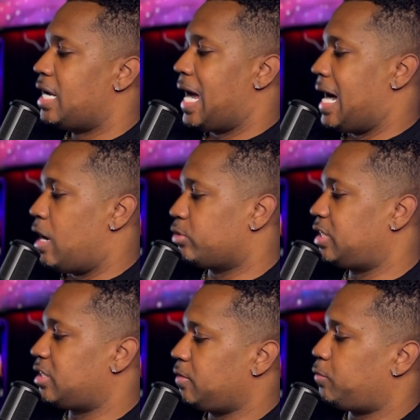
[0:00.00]
how
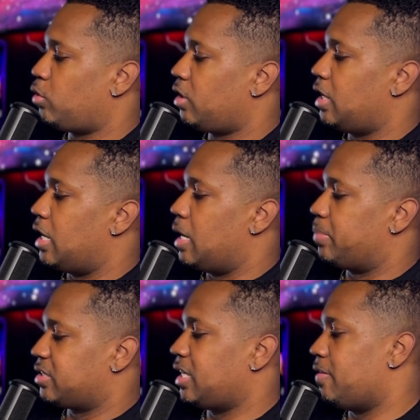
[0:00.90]
64%
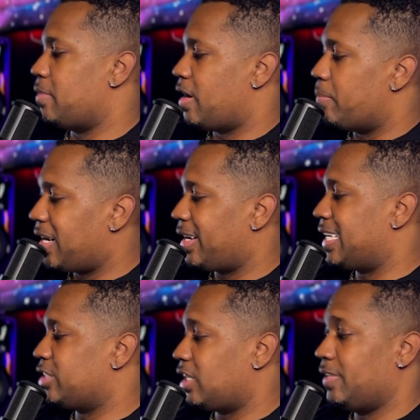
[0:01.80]
um, of
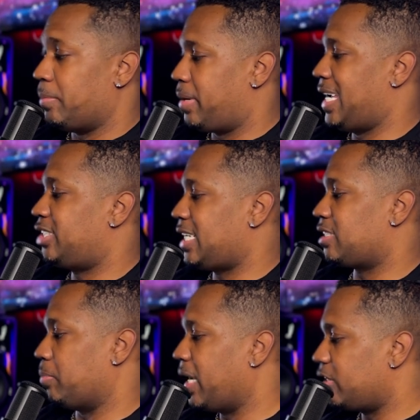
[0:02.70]
Americans are living paycheck
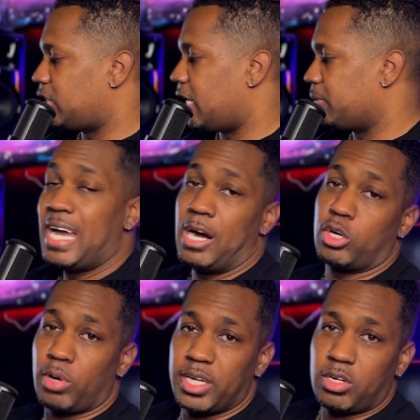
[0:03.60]
to paycheck, how
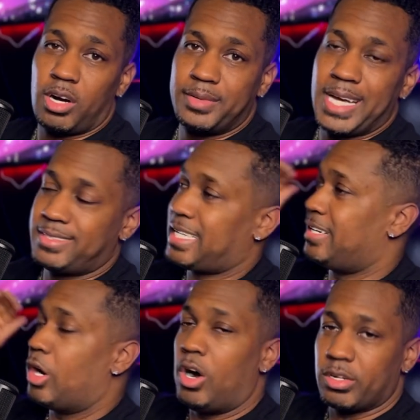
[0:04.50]
credit card debt's at
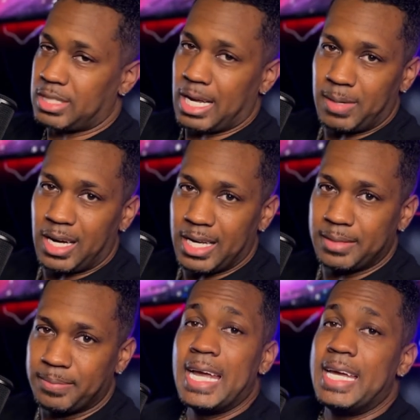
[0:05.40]
an all-time
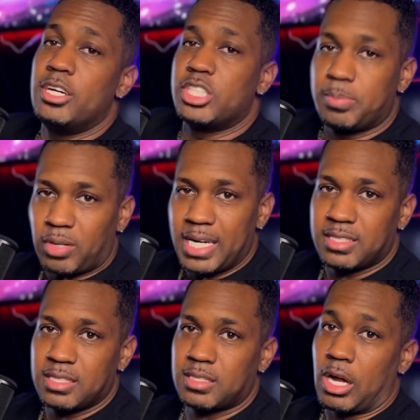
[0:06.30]
high, Energy
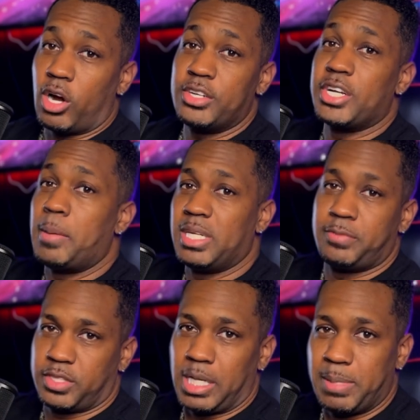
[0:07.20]
prices are doubling
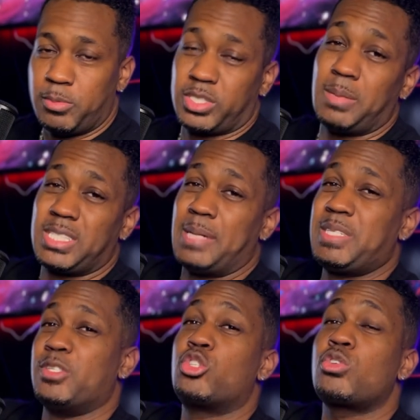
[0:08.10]
for some people, sometimes
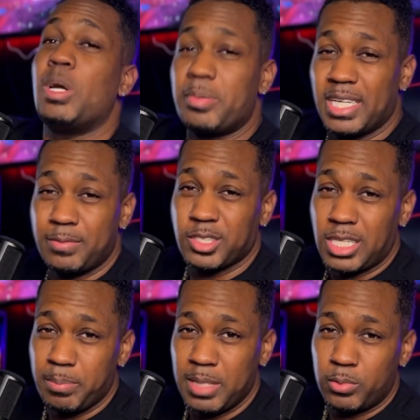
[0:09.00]
even tripling for
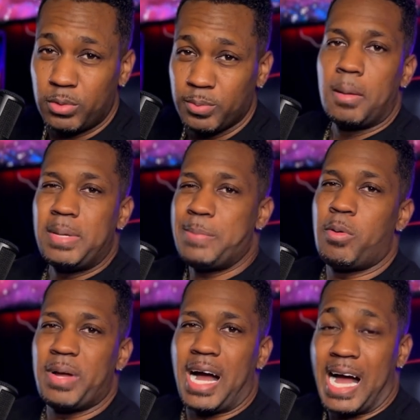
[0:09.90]
some people. People
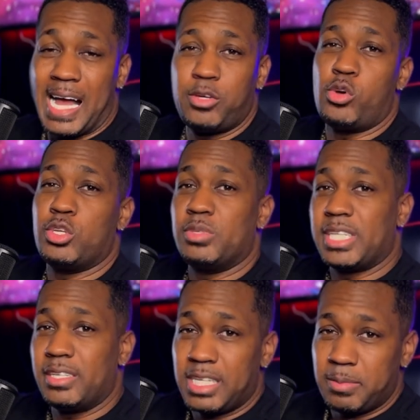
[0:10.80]
behind on
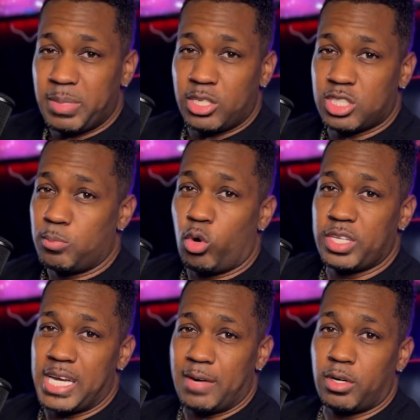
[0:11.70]
utility bills more
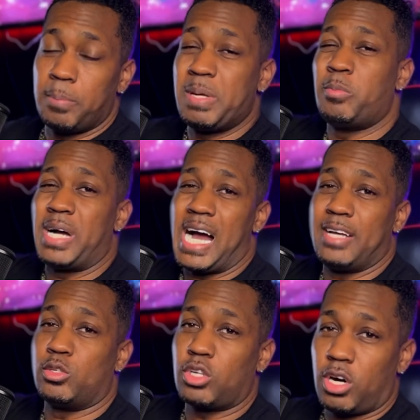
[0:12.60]
than ever, people
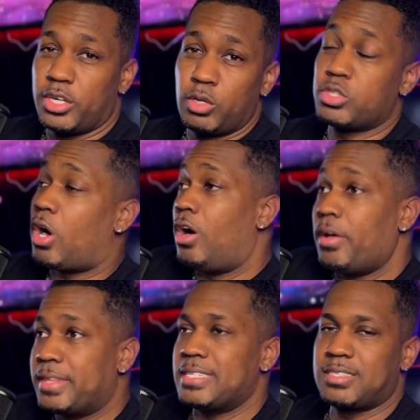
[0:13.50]
behind on car notes. All this